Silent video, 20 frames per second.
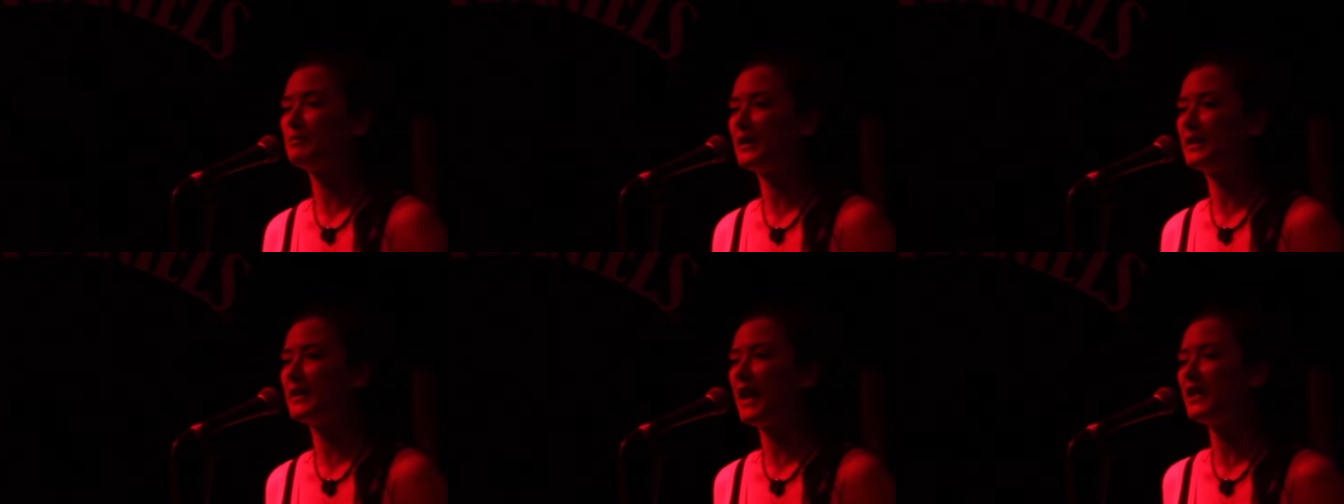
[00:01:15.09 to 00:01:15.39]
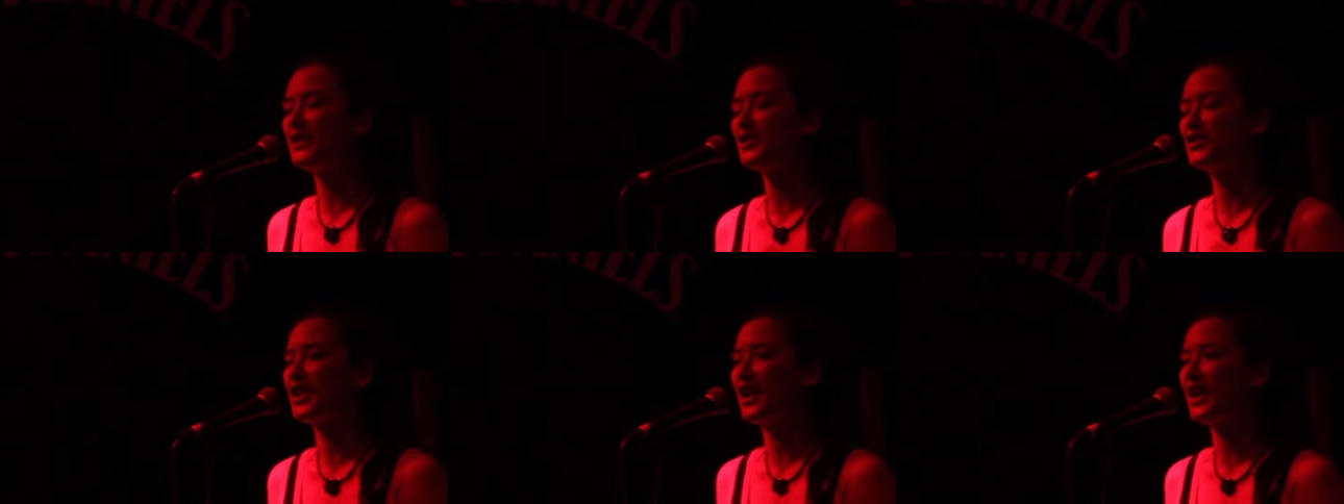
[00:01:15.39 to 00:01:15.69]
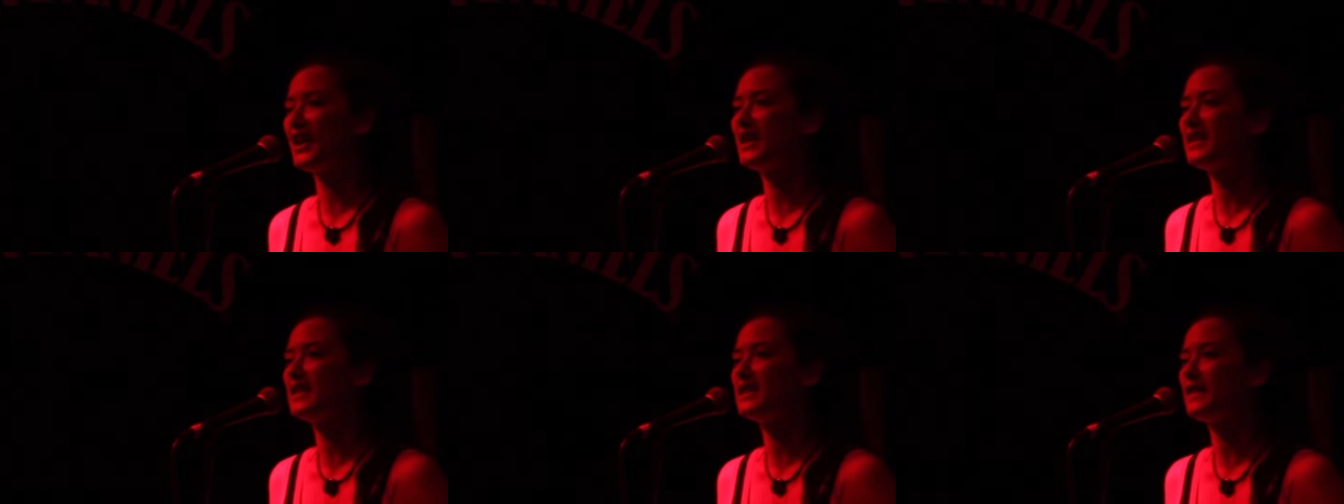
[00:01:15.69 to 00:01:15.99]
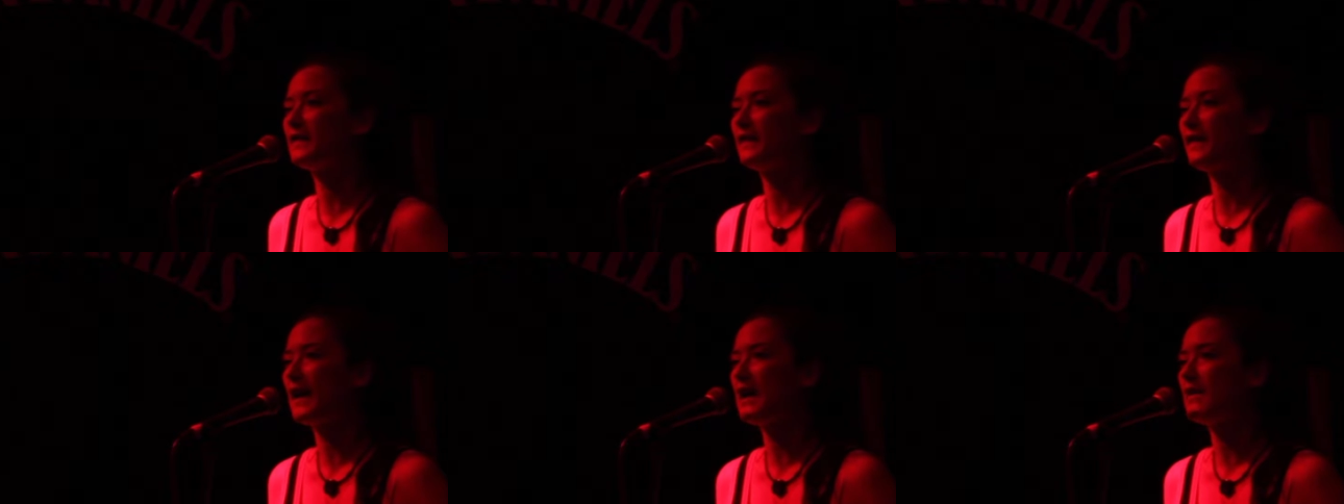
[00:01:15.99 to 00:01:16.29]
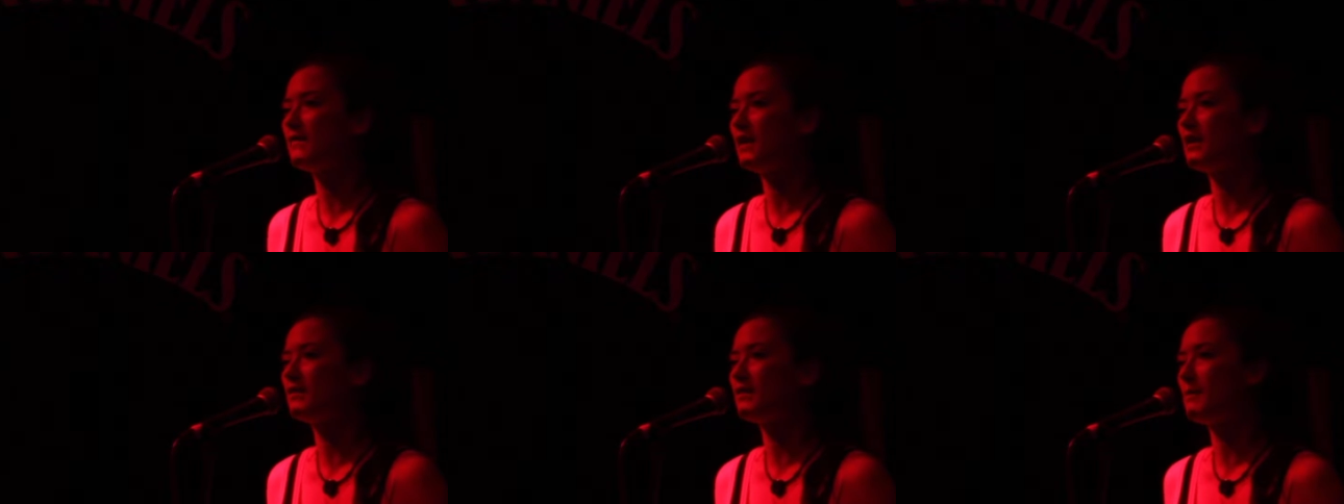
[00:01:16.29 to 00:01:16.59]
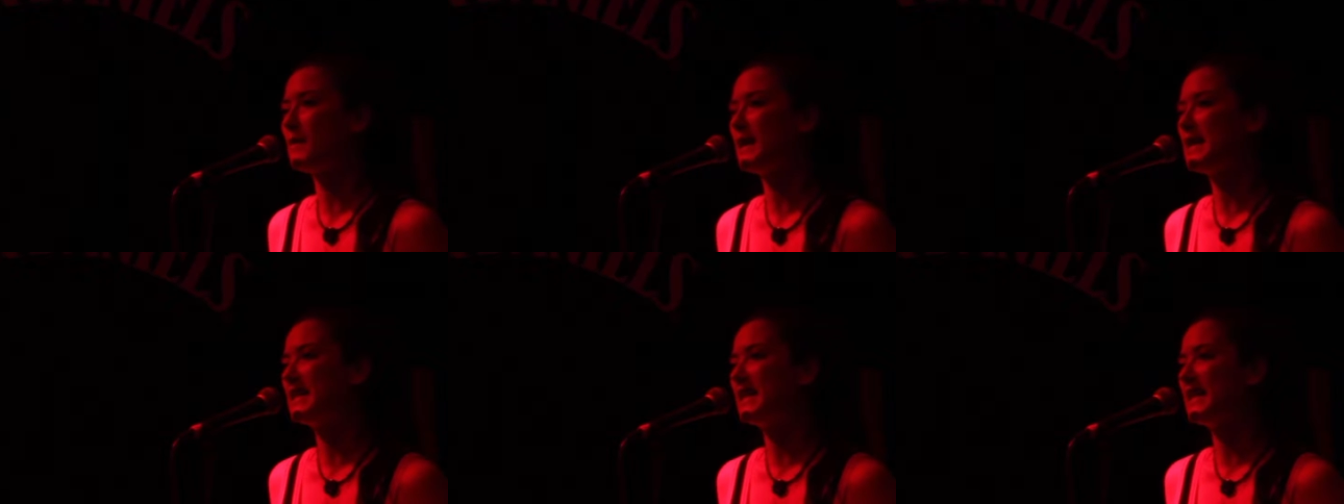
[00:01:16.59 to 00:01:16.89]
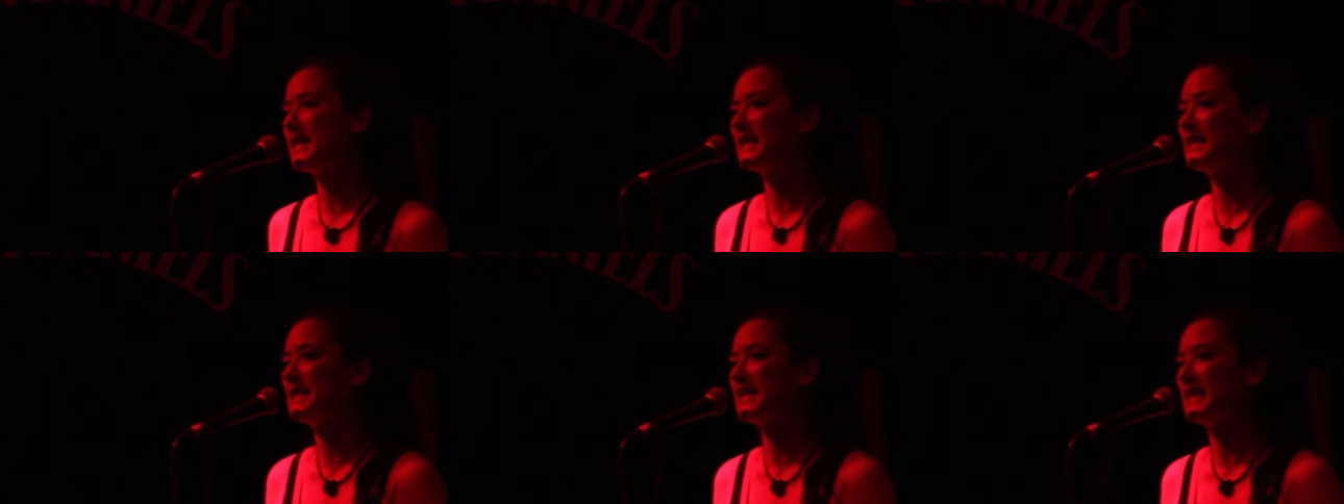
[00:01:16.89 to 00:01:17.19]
My nature is to favour remaining